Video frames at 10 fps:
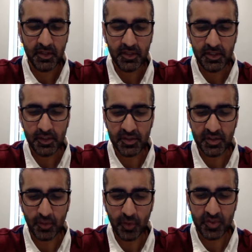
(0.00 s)
Usually
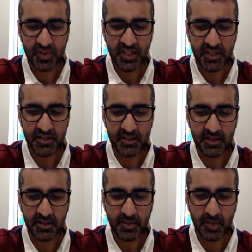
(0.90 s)
the watch stayed inside
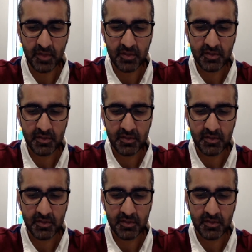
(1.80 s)
its box,